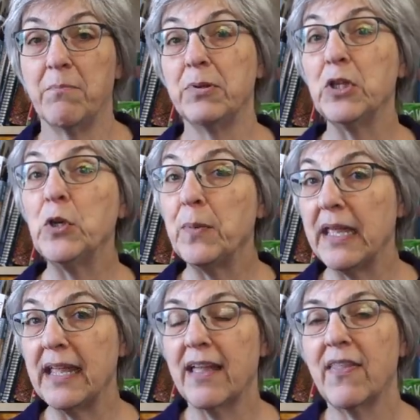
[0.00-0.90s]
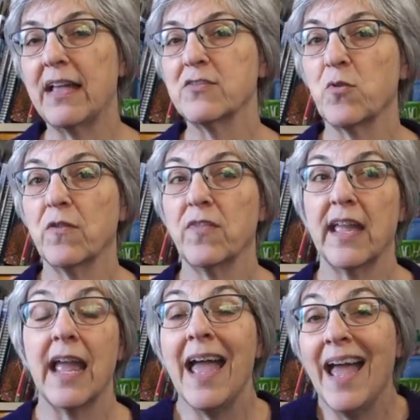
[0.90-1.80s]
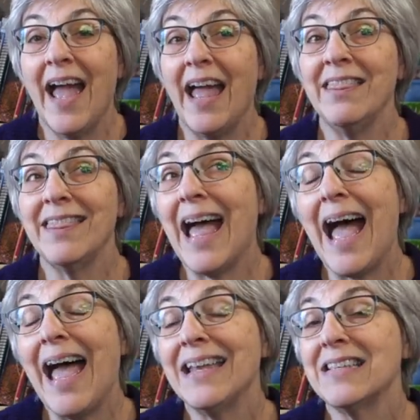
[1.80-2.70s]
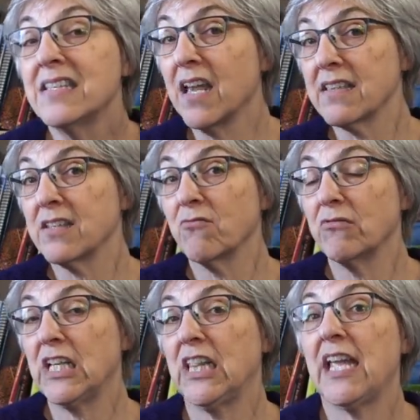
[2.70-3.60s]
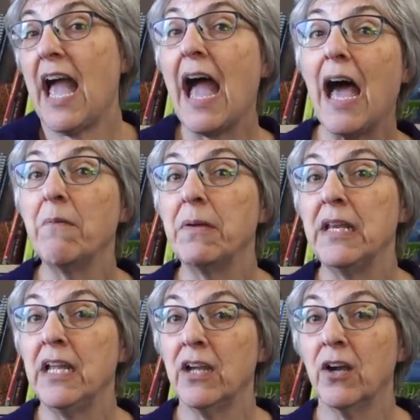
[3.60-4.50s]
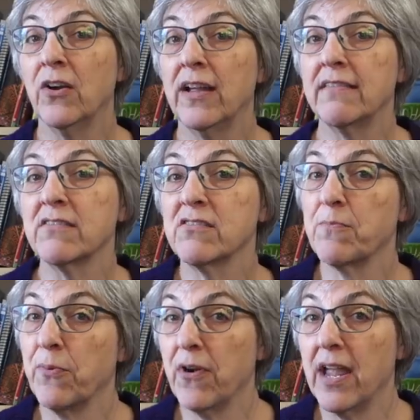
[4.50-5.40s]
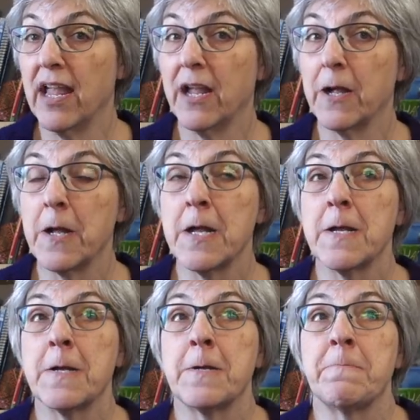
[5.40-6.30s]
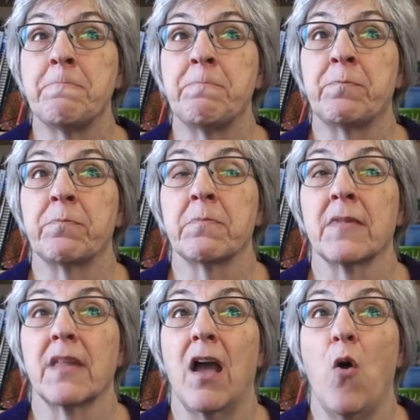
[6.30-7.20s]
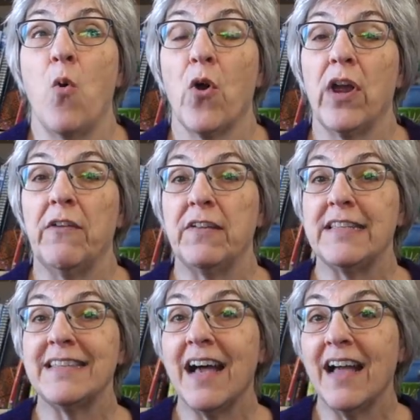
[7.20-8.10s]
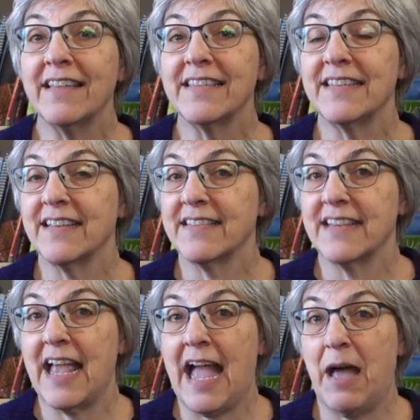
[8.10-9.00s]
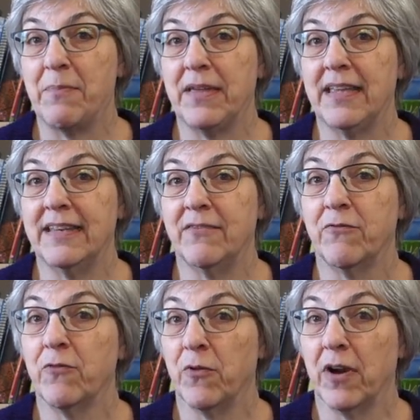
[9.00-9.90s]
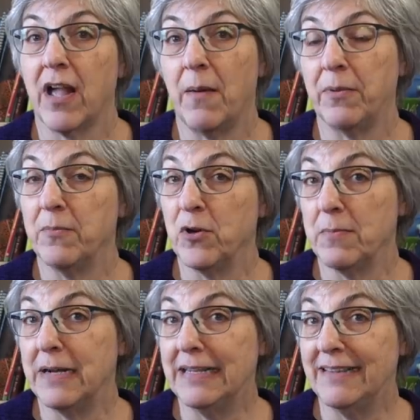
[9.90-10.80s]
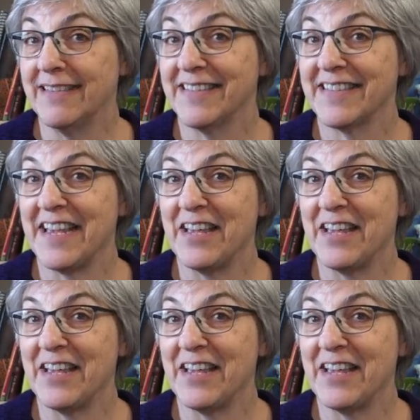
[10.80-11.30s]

blooming and that sort of thing. And that doesn't really happen here in spring. Or if it does, it doesn't happen for a couple more months.